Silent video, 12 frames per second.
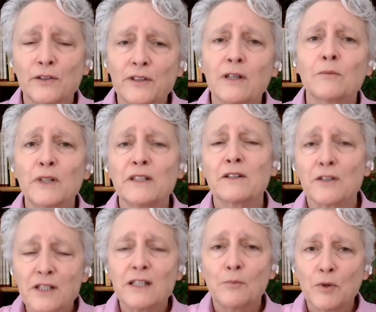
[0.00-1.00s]
Some bits are
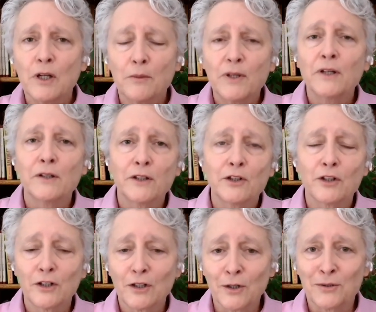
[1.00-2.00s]
steep and uphill, and you're
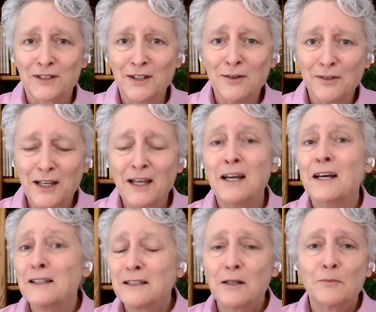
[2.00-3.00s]
going to go slowly.
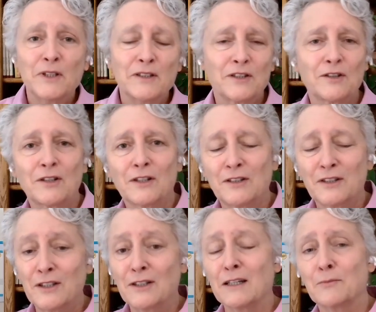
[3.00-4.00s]
Some bits you
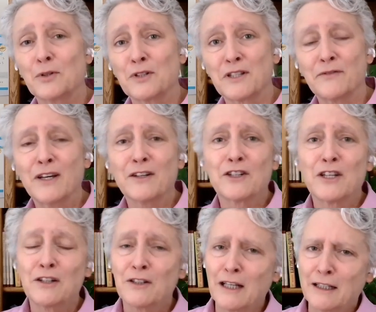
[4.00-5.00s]
get a burst of energy,
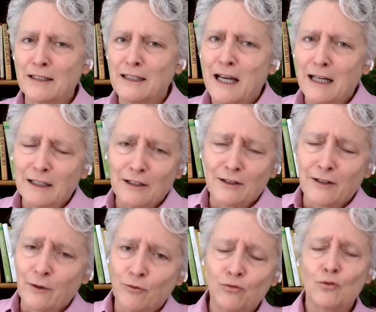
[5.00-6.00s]
you take a snack, and there's
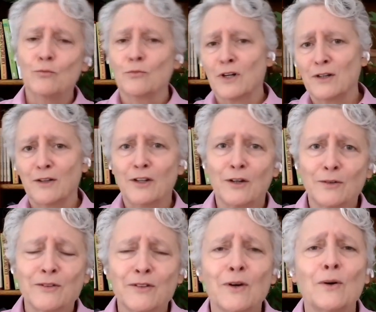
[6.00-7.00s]
like, boom,
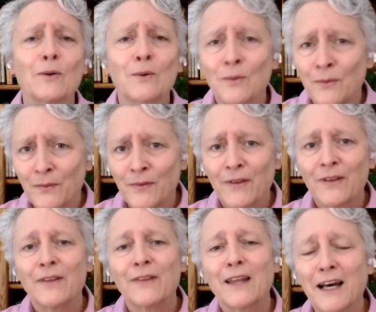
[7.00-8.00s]
so
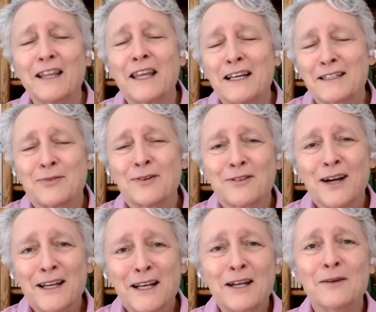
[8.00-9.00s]
that's what
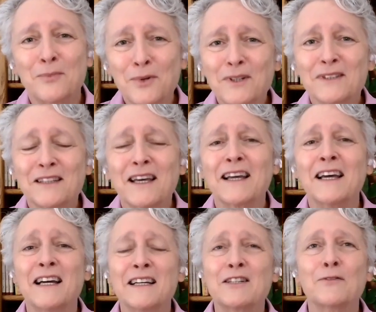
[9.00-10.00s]
writing a book is like.
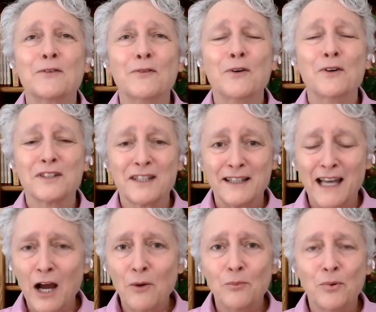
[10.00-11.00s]
So if you focus on the
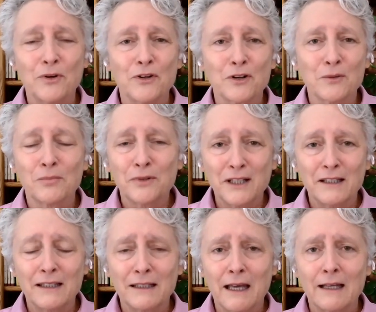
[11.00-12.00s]
output, you're
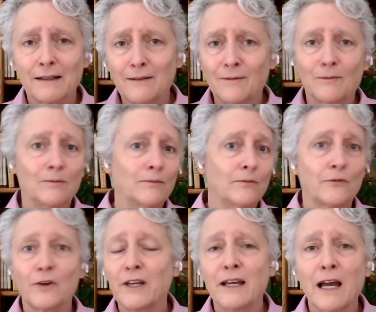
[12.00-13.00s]
completely like
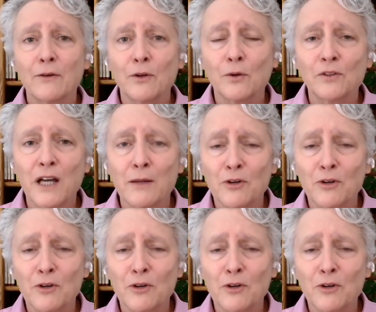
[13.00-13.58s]
freaking out the whole time.